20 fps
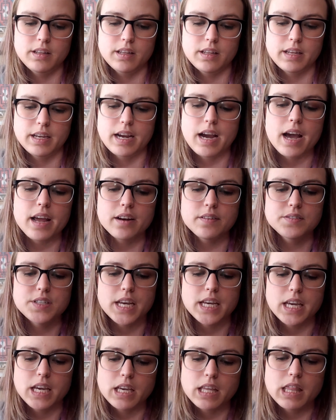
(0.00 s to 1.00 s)
like kind of
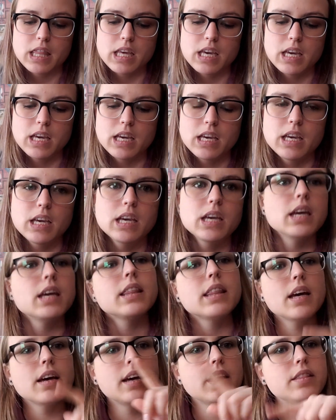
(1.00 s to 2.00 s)
taking the
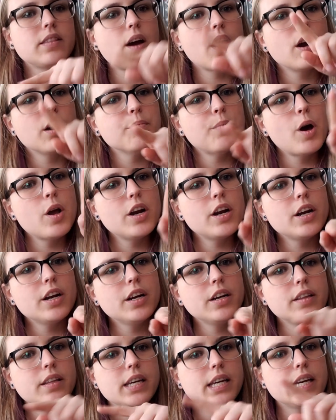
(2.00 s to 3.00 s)
heart
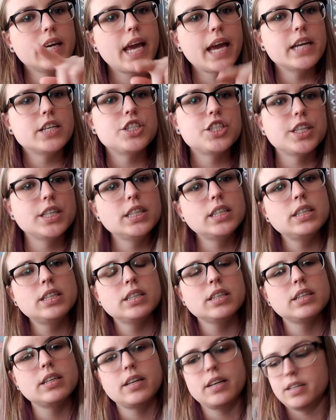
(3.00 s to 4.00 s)
monitor, the EKG,
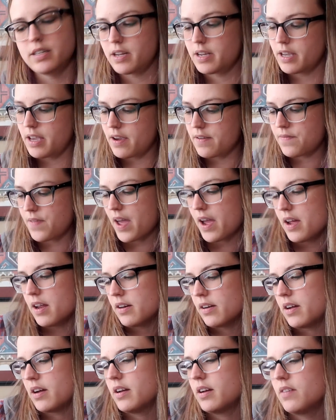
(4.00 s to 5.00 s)
and I gave
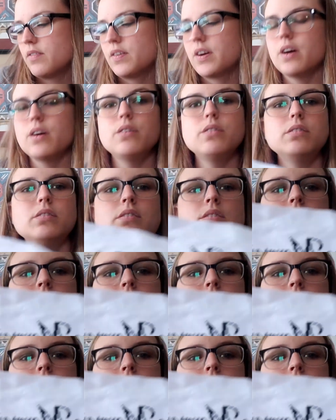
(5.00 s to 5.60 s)
that kind of a go.